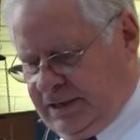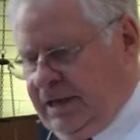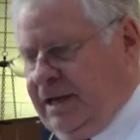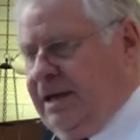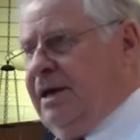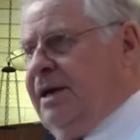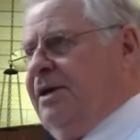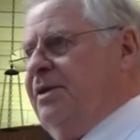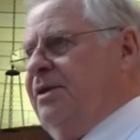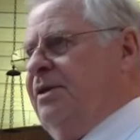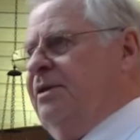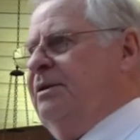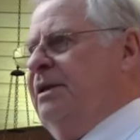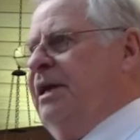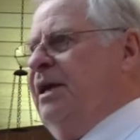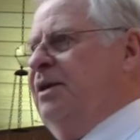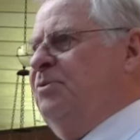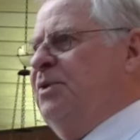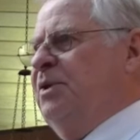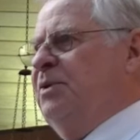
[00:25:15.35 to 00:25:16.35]
Uh,
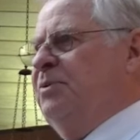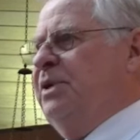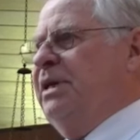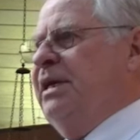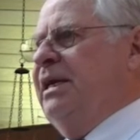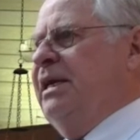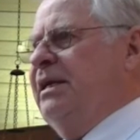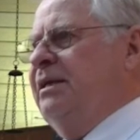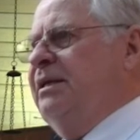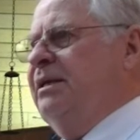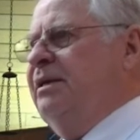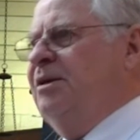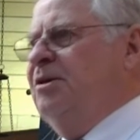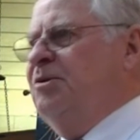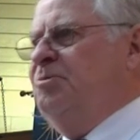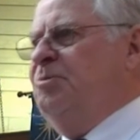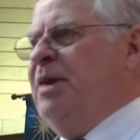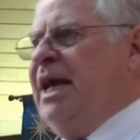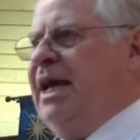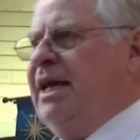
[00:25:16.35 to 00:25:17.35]
and we read,
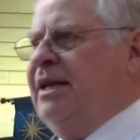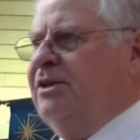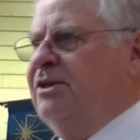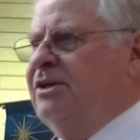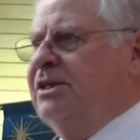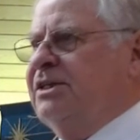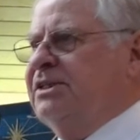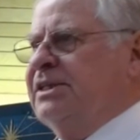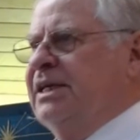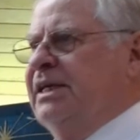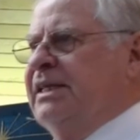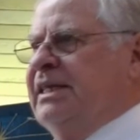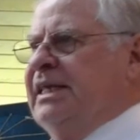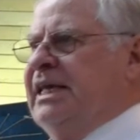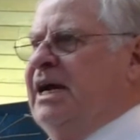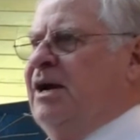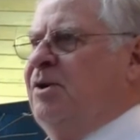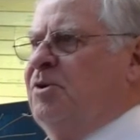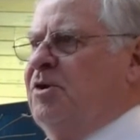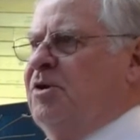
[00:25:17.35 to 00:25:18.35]
Man looks at
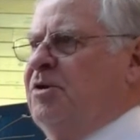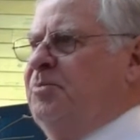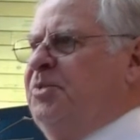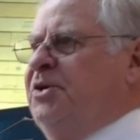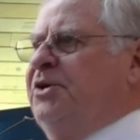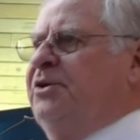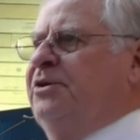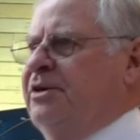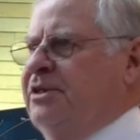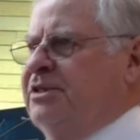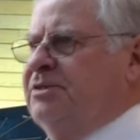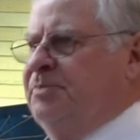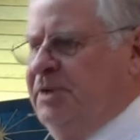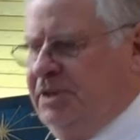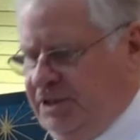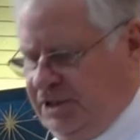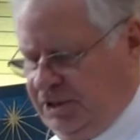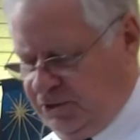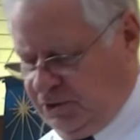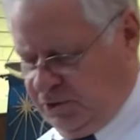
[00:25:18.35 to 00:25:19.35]
the outward appearance,
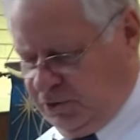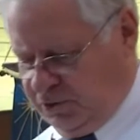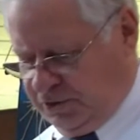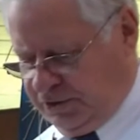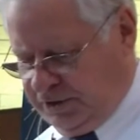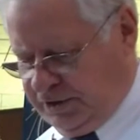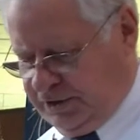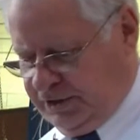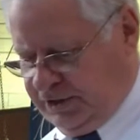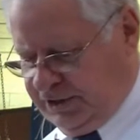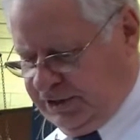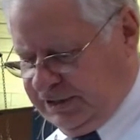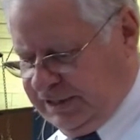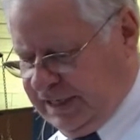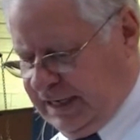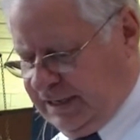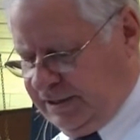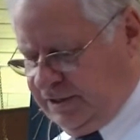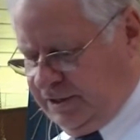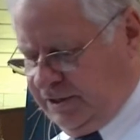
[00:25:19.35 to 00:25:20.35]
but the Lord looks
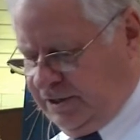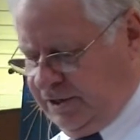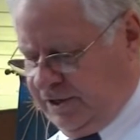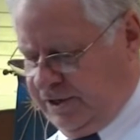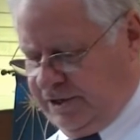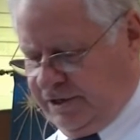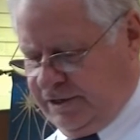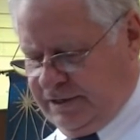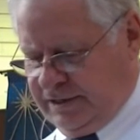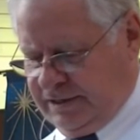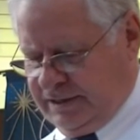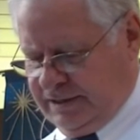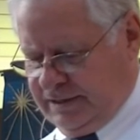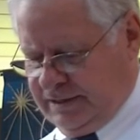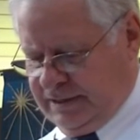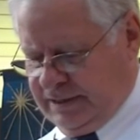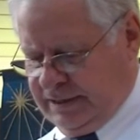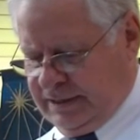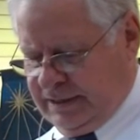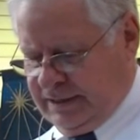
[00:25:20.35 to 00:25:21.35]
at the heart.
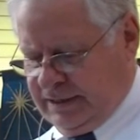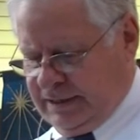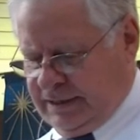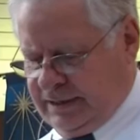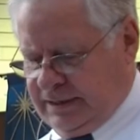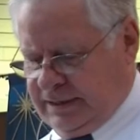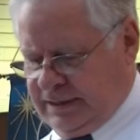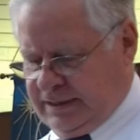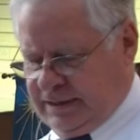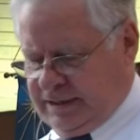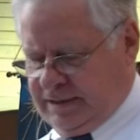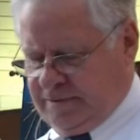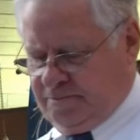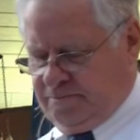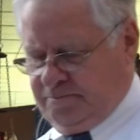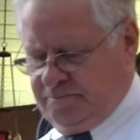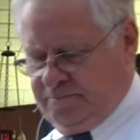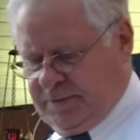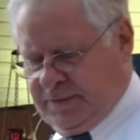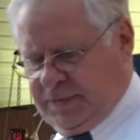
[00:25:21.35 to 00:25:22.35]
Um,
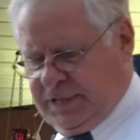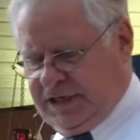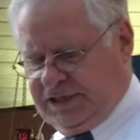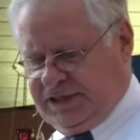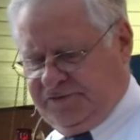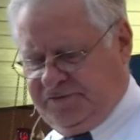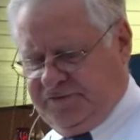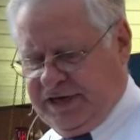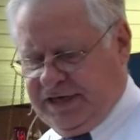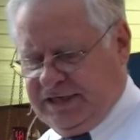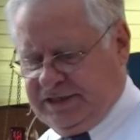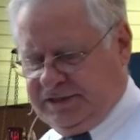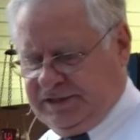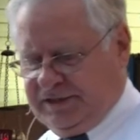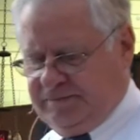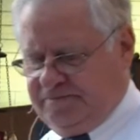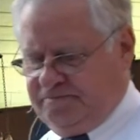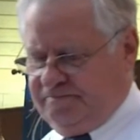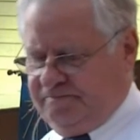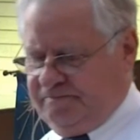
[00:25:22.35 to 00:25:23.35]
let's face
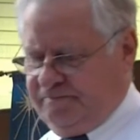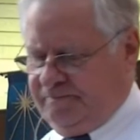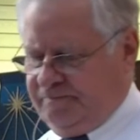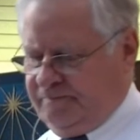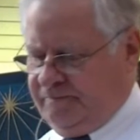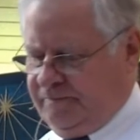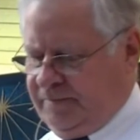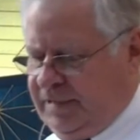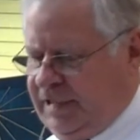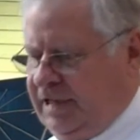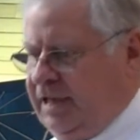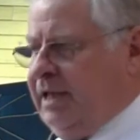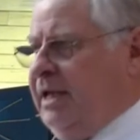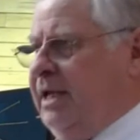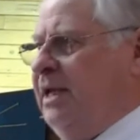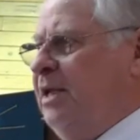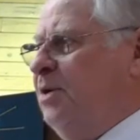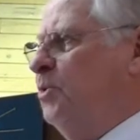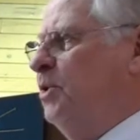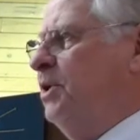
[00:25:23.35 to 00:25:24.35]
it,
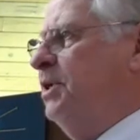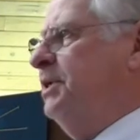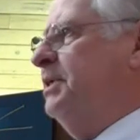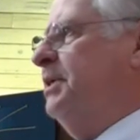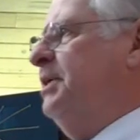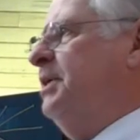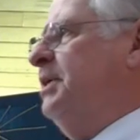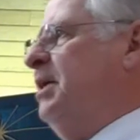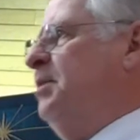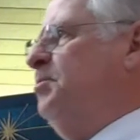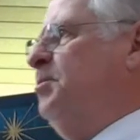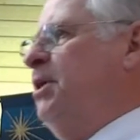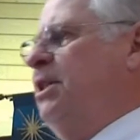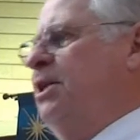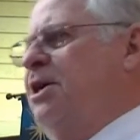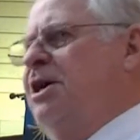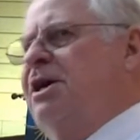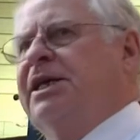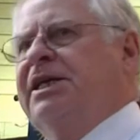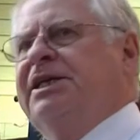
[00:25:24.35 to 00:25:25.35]
anyone can come
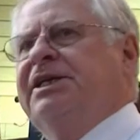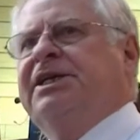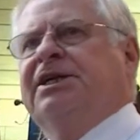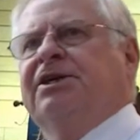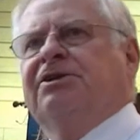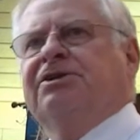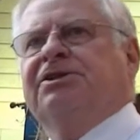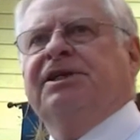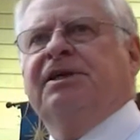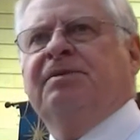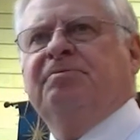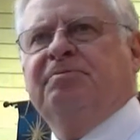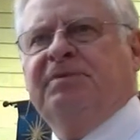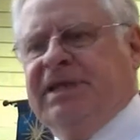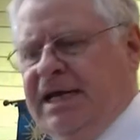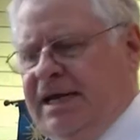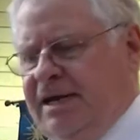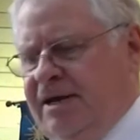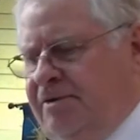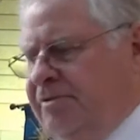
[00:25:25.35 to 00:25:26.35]
along and tear something
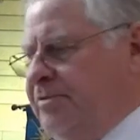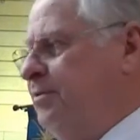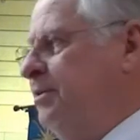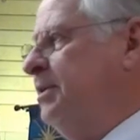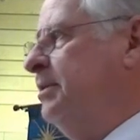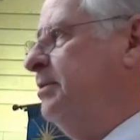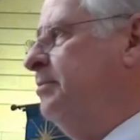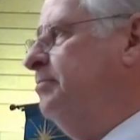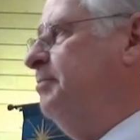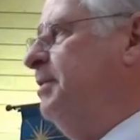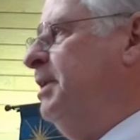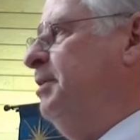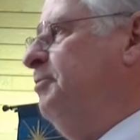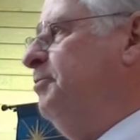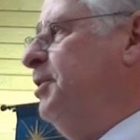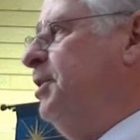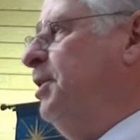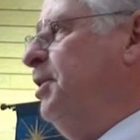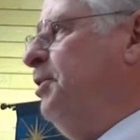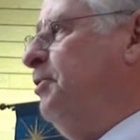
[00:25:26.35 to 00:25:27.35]
down,
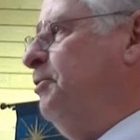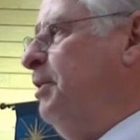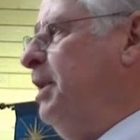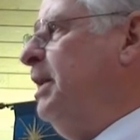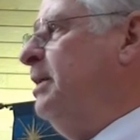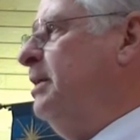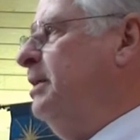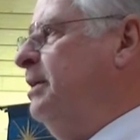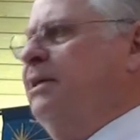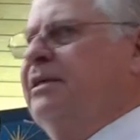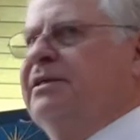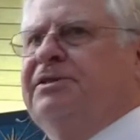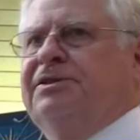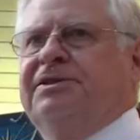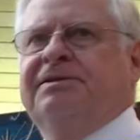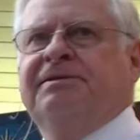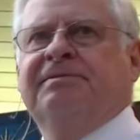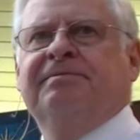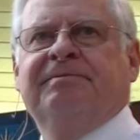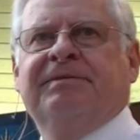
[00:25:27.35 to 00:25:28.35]
even our
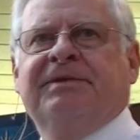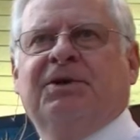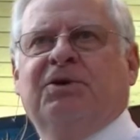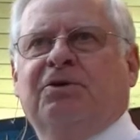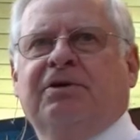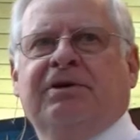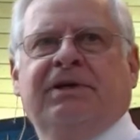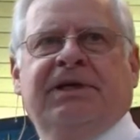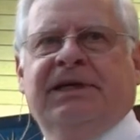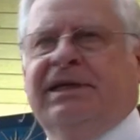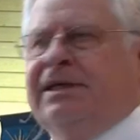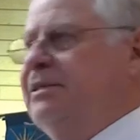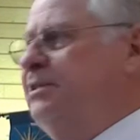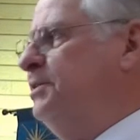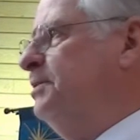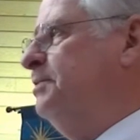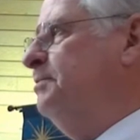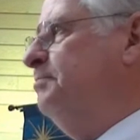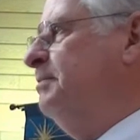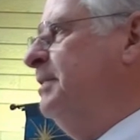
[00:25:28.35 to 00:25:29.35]
grandkids or
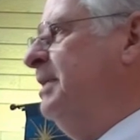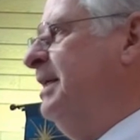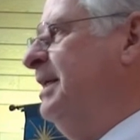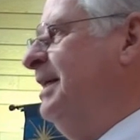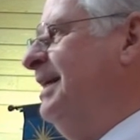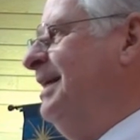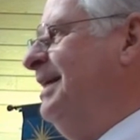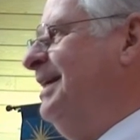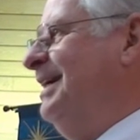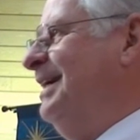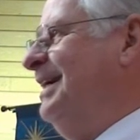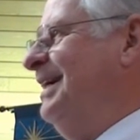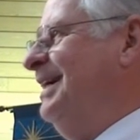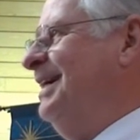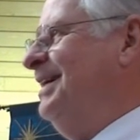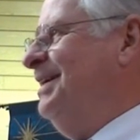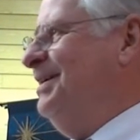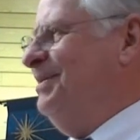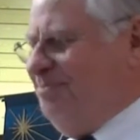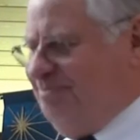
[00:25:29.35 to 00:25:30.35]
kids.
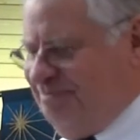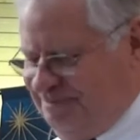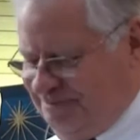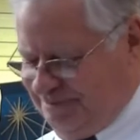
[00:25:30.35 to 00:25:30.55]
Uh,